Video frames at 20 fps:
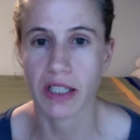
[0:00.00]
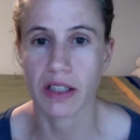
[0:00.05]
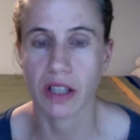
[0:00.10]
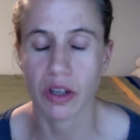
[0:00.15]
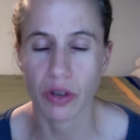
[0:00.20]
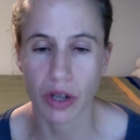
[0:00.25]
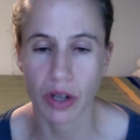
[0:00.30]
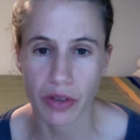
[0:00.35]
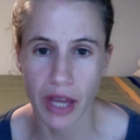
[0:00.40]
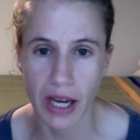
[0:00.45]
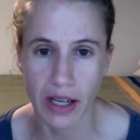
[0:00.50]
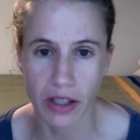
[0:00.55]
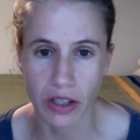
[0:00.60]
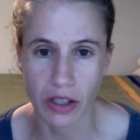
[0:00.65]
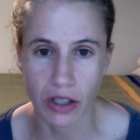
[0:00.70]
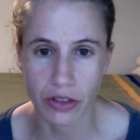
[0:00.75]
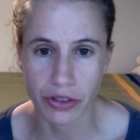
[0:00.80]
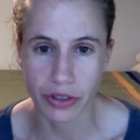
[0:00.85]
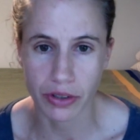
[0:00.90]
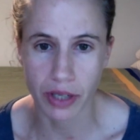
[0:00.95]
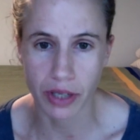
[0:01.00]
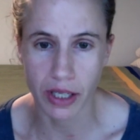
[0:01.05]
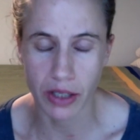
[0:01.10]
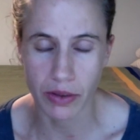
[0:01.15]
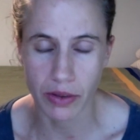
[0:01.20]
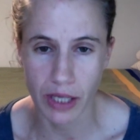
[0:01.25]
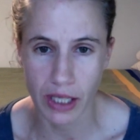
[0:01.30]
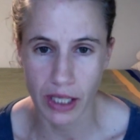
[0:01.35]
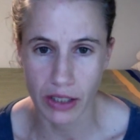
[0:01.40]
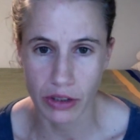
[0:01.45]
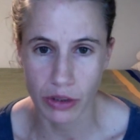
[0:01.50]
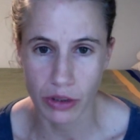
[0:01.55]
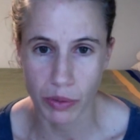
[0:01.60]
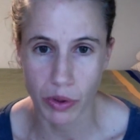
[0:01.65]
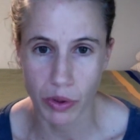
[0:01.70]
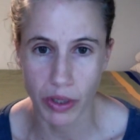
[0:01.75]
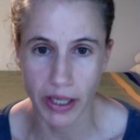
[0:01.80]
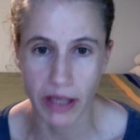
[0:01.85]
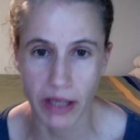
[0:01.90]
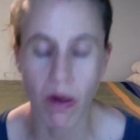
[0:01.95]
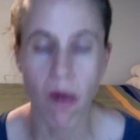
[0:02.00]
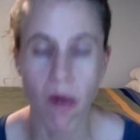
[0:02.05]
logo that could also get you an extra point.